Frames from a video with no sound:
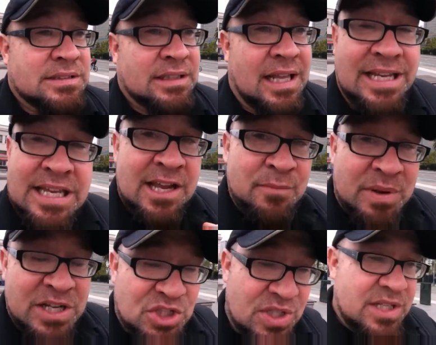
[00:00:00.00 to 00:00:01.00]
and like Ken
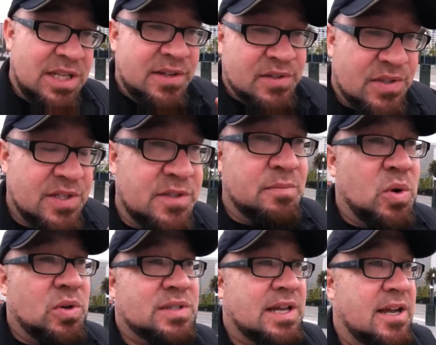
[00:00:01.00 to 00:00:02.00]
mentioned, he used his
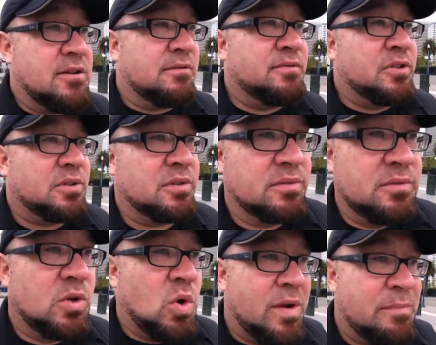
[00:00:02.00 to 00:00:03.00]
motorcycle for
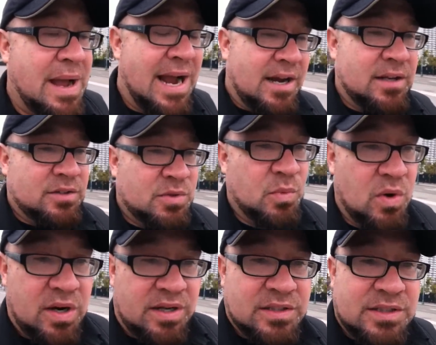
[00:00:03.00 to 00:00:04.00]
going back to
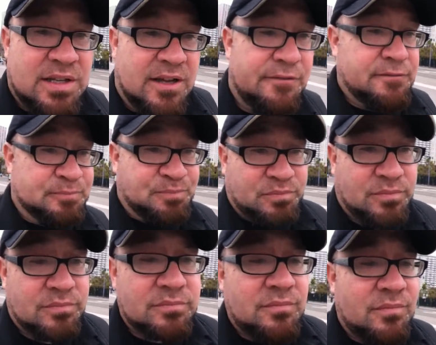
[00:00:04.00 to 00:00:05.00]
work and stuff.
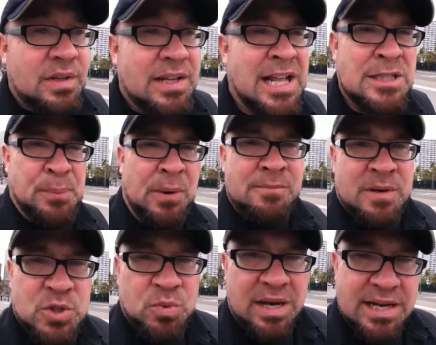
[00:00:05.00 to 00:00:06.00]
That's pretty
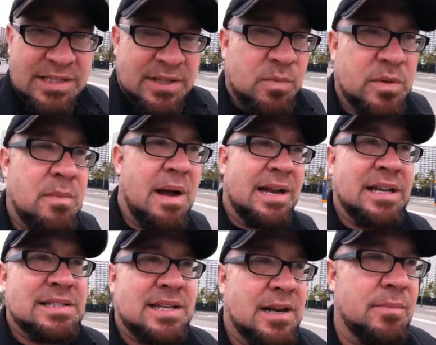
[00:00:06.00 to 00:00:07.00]
much what I did with
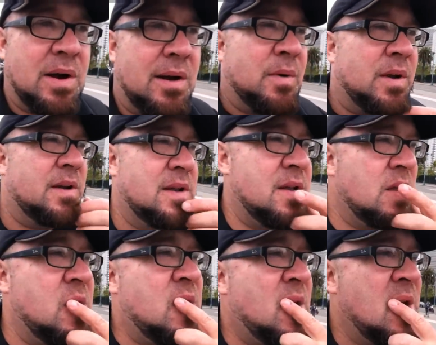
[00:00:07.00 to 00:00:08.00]
mine in Santa Barbara.
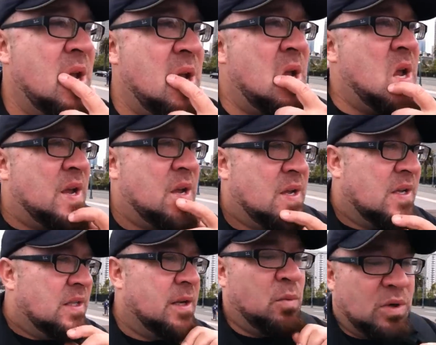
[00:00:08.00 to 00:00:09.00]

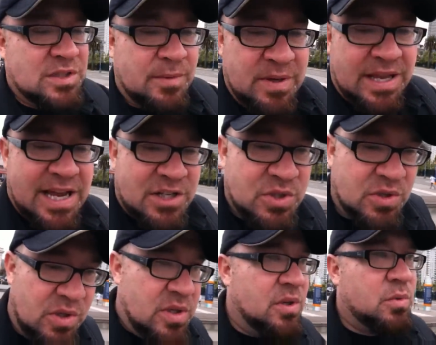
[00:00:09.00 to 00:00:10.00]
There were some
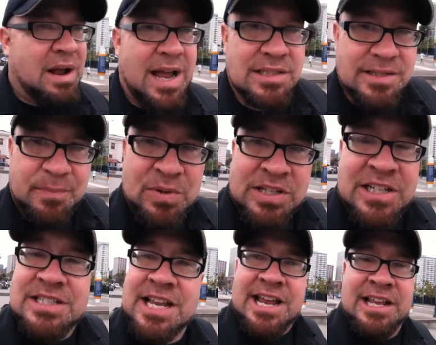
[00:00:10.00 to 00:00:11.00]
occasional rides up in
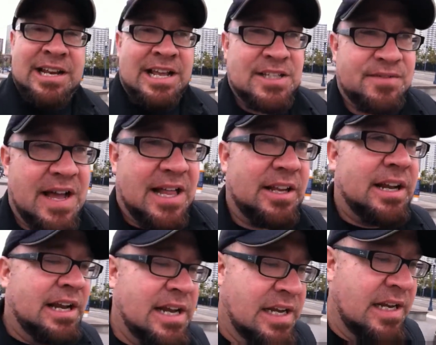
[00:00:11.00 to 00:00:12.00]
the San Ynez
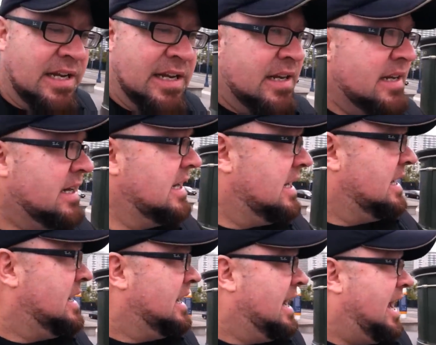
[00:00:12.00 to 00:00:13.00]
Valley.
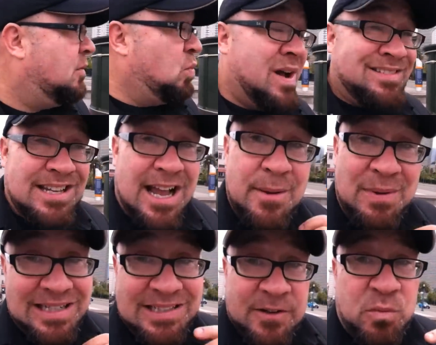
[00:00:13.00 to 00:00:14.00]
And one
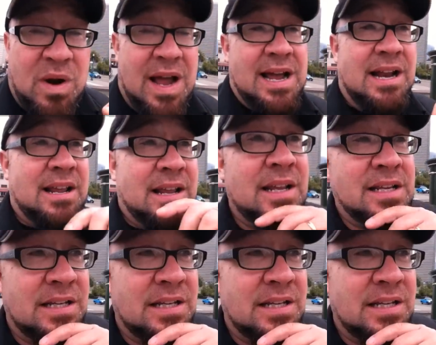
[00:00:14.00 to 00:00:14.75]
time I did ride